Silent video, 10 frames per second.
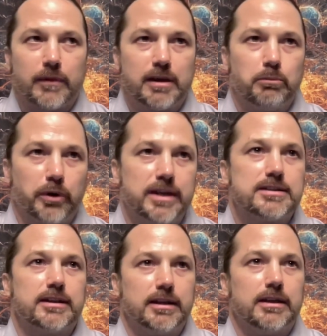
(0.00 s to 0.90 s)

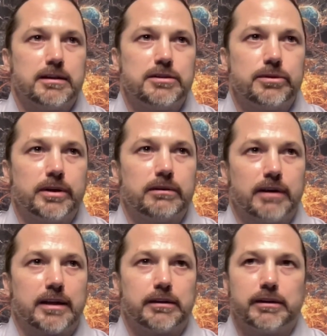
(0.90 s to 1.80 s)
embrace it and do it
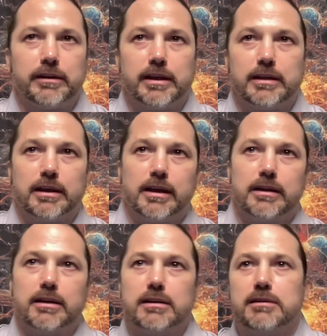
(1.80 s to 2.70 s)
regularly
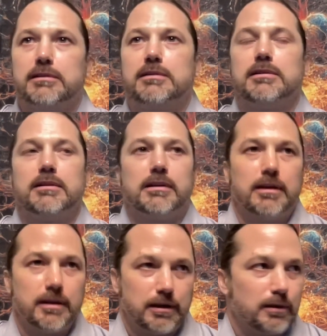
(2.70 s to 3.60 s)
and
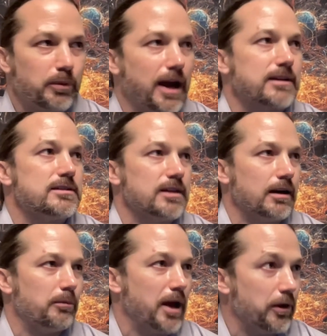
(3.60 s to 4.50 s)
practice it
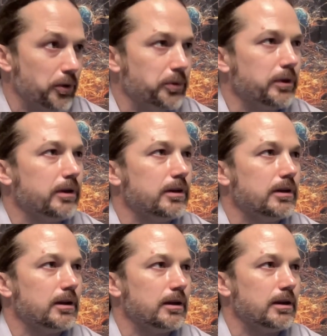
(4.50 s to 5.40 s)
on my own
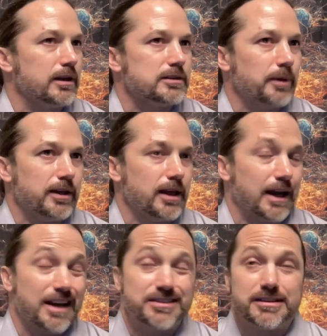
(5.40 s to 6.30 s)
and things. But it
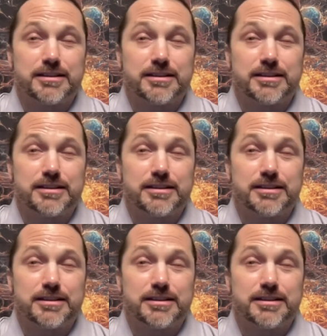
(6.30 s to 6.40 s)
actually